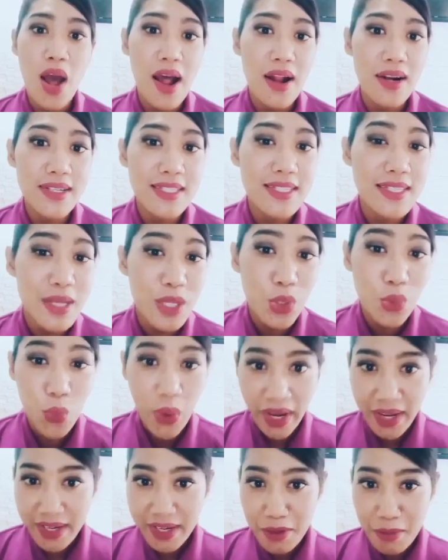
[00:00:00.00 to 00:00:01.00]
you are still
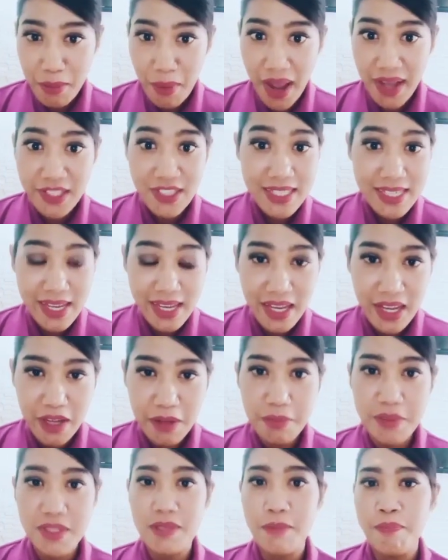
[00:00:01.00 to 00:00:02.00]
waiting my
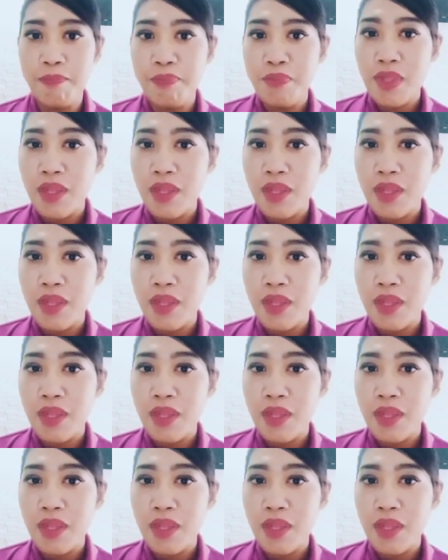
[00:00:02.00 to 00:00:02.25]
tips,